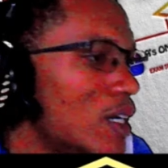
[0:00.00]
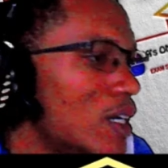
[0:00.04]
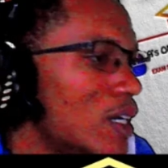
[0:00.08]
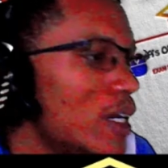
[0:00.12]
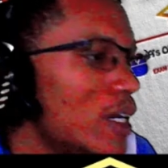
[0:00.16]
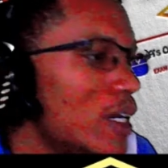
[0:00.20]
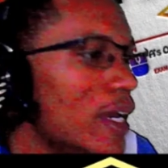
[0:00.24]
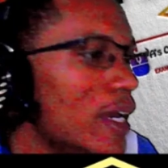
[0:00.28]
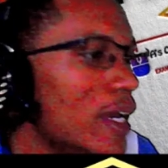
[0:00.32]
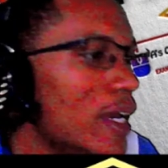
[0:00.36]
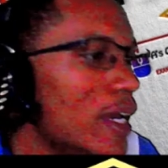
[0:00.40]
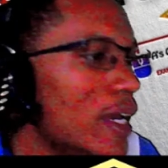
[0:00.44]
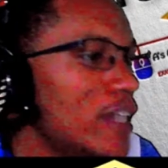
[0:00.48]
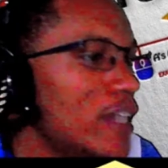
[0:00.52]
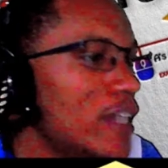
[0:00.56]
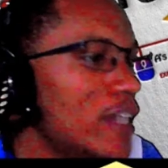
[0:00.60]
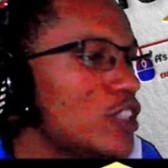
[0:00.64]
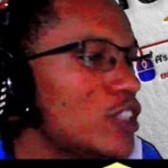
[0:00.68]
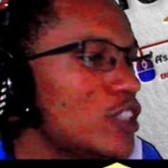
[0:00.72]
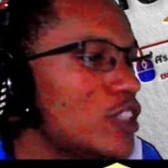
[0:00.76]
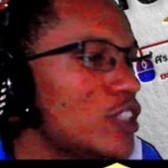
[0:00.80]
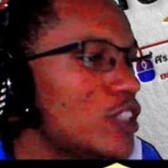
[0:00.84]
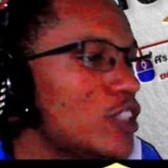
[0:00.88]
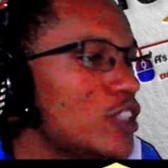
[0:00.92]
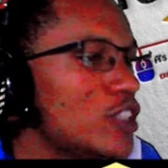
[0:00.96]
is
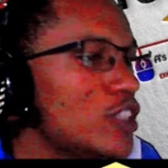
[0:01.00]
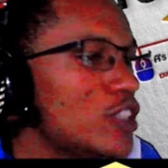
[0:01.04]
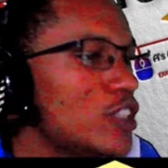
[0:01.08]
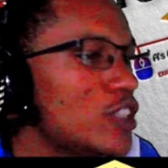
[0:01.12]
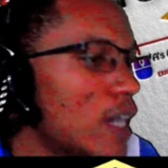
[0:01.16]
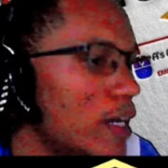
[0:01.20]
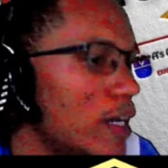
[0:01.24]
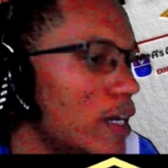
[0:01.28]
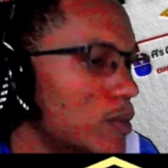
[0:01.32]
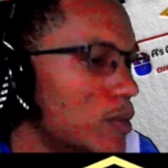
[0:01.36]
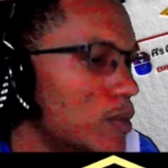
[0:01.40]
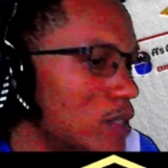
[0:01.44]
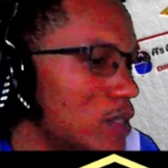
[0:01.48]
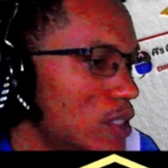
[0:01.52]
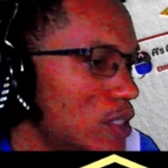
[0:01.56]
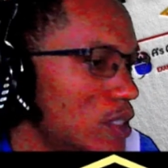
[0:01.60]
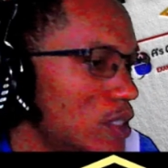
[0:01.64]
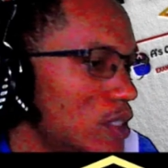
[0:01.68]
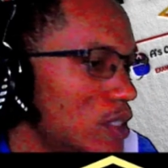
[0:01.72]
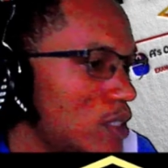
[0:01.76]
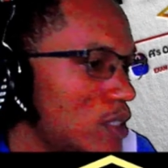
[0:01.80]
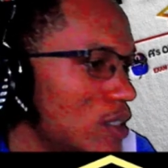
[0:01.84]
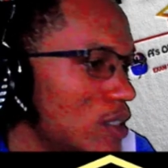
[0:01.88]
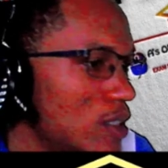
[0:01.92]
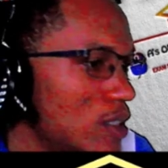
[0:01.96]
3 times
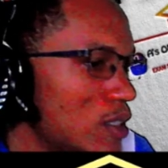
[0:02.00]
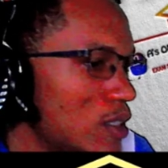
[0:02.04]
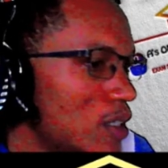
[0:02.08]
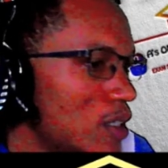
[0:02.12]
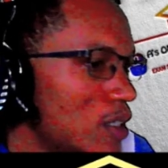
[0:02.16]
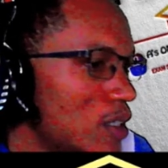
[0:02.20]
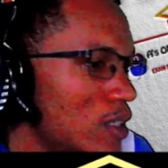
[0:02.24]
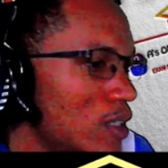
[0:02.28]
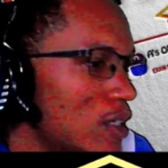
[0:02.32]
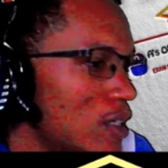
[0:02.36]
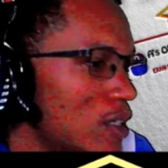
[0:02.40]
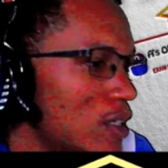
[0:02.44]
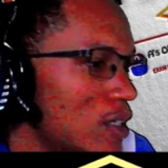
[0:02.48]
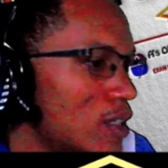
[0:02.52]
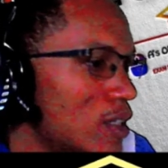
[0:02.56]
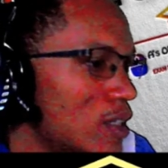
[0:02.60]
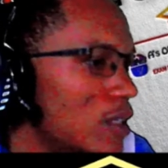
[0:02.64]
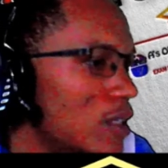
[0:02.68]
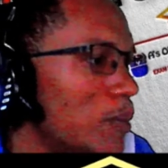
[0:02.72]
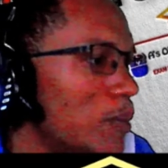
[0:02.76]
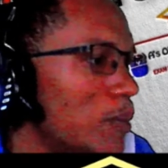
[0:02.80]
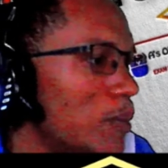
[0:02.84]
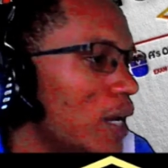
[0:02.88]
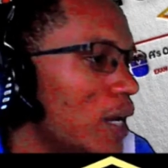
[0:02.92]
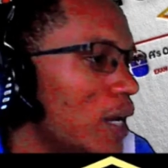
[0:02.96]
the
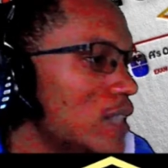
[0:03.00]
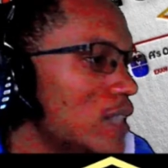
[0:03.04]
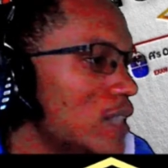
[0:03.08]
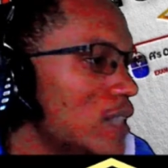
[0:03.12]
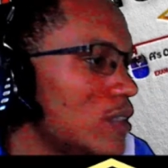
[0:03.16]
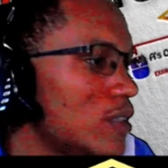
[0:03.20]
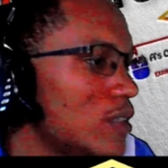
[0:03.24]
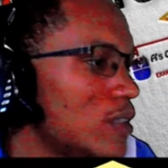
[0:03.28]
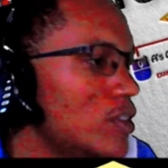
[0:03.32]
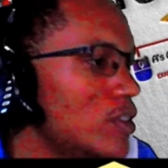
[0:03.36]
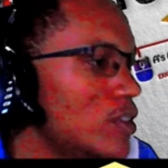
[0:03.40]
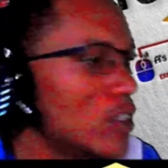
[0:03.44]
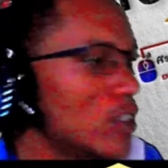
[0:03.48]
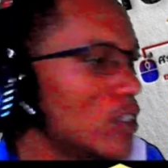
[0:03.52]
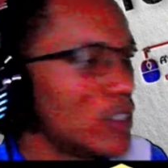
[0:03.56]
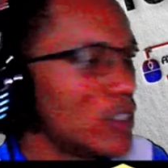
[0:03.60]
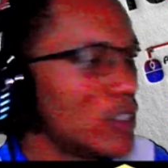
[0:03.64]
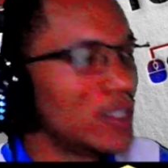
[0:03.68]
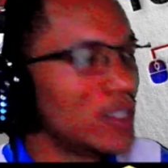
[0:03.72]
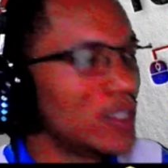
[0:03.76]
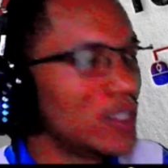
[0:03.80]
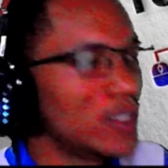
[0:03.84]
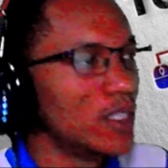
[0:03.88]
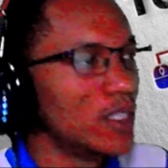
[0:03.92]
mass of solid D.